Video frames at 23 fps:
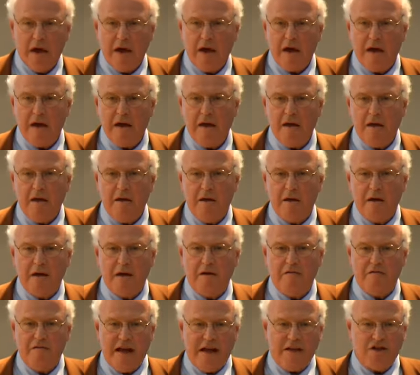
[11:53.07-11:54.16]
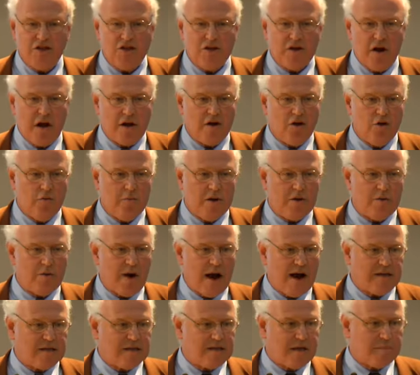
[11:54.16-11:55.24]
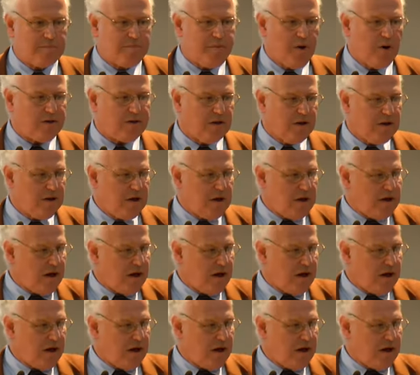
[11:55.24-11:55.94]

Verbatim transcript: a convention on human rights that put